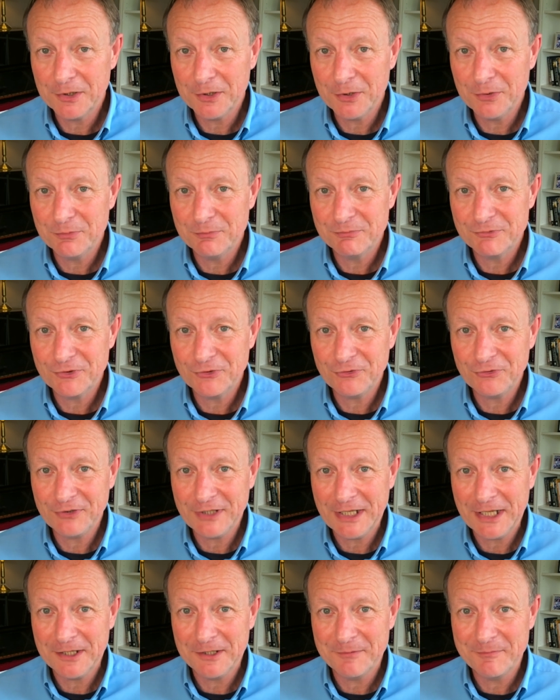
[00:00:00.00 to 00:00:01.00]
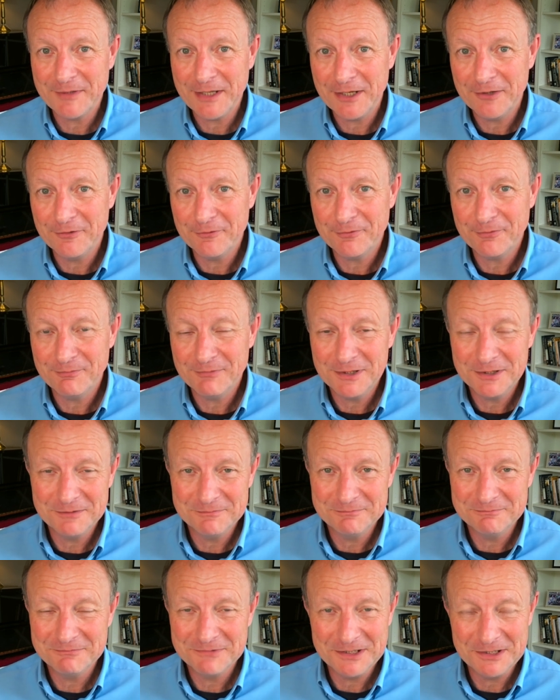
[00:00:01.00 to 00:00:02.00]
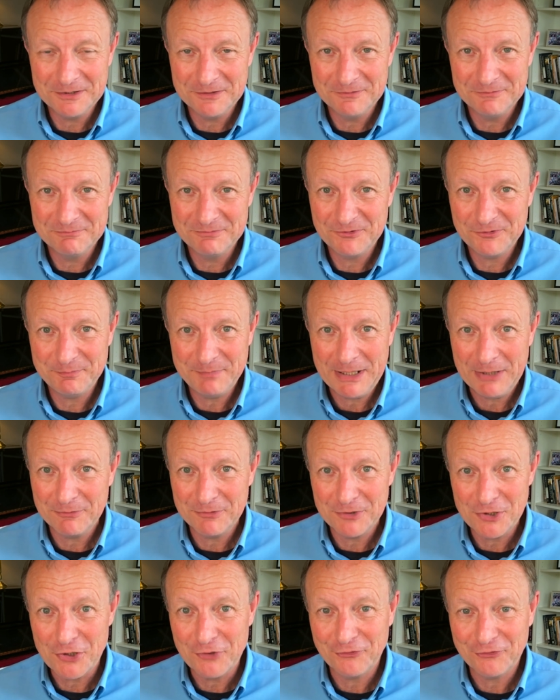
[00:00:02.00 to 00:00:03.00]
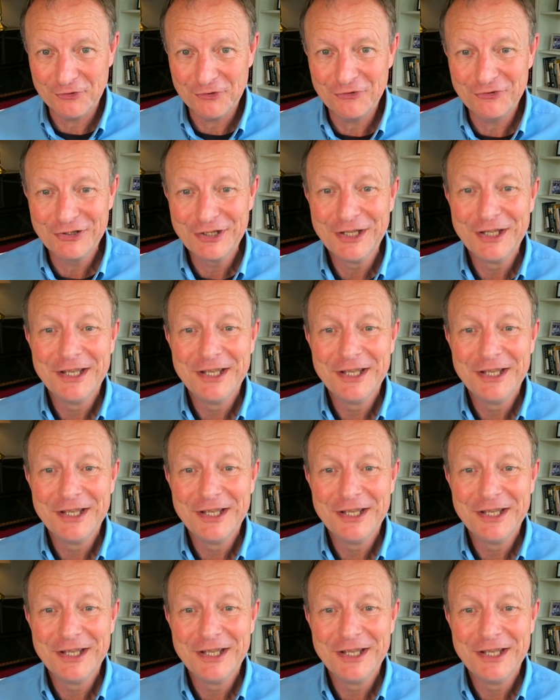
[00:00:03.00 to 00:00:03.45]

don't just stand up there and spout nonsense.